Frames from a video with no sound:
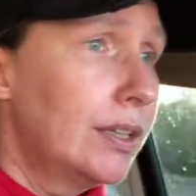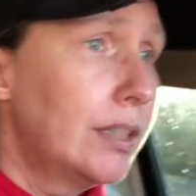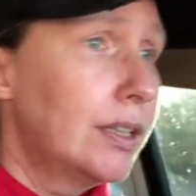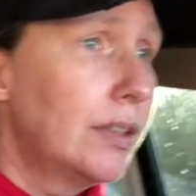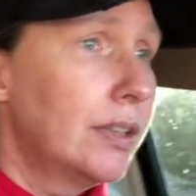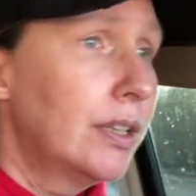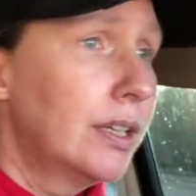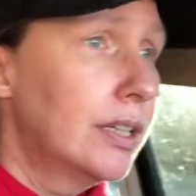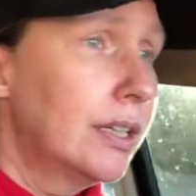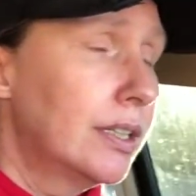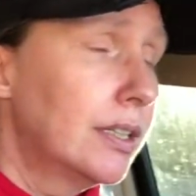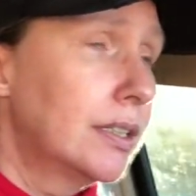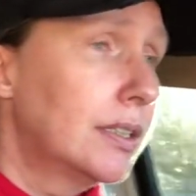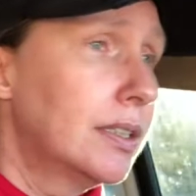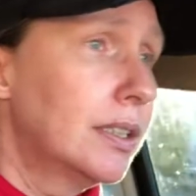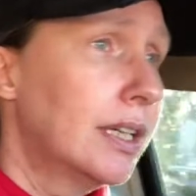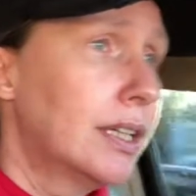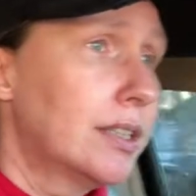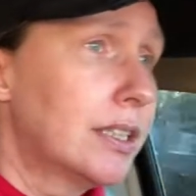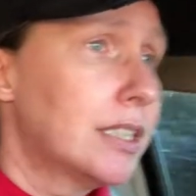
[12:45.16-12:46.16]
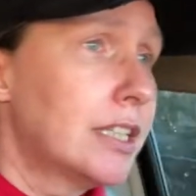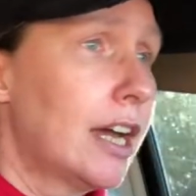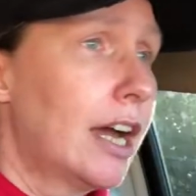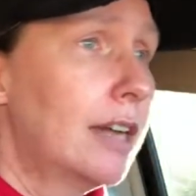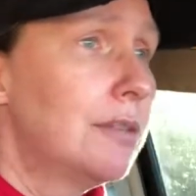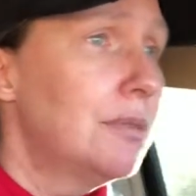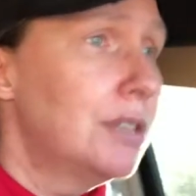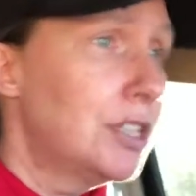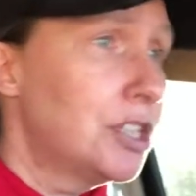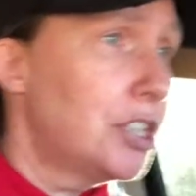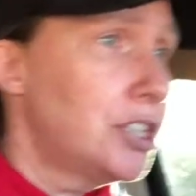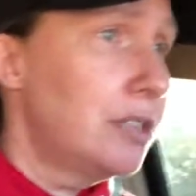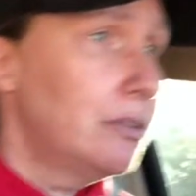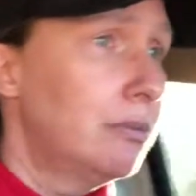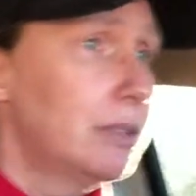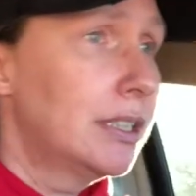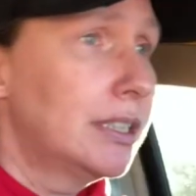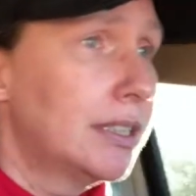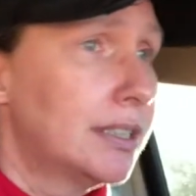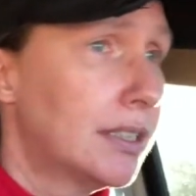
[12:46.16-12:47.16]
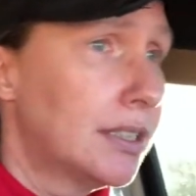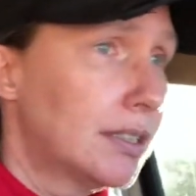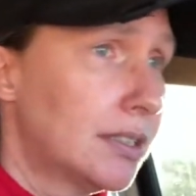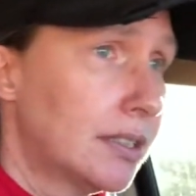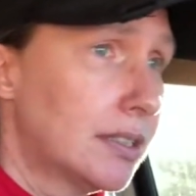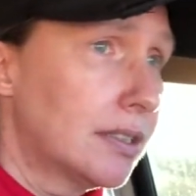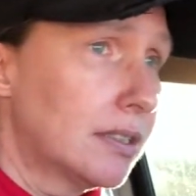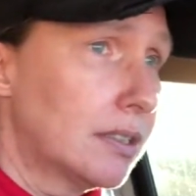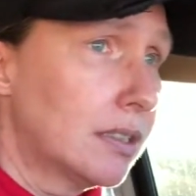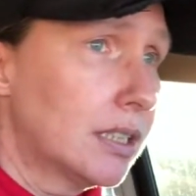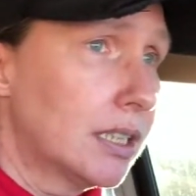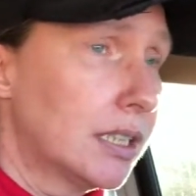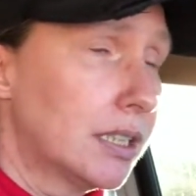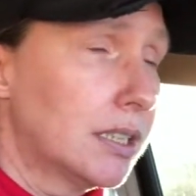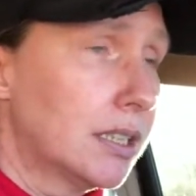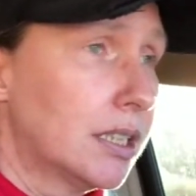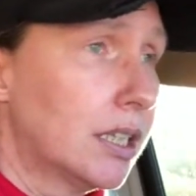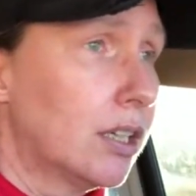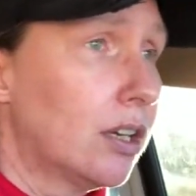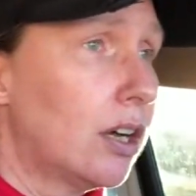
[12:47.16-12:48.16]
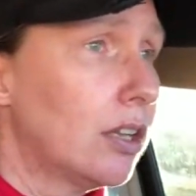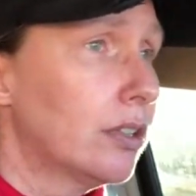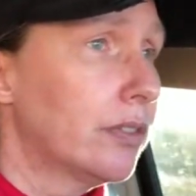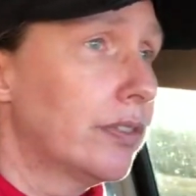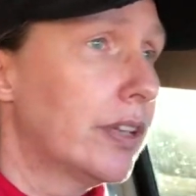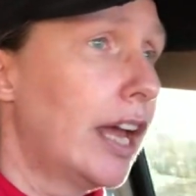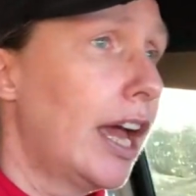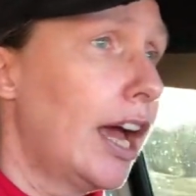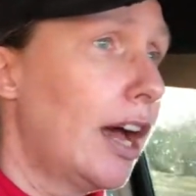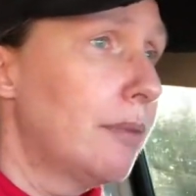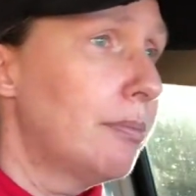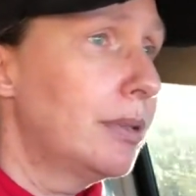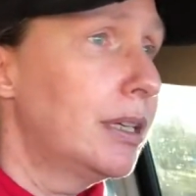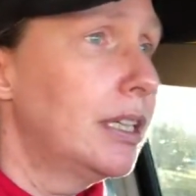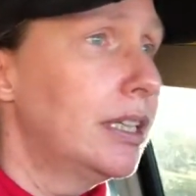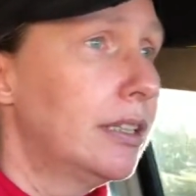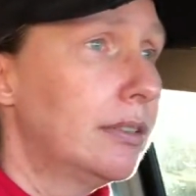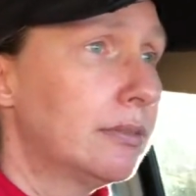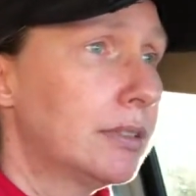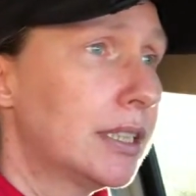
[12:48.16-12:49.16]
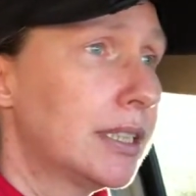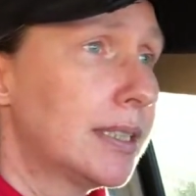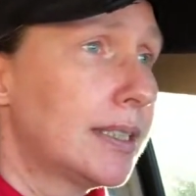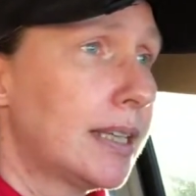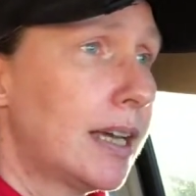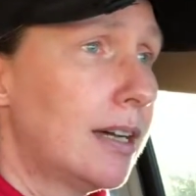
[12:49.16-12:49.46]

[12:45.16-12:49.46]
the time that all of it happened. It was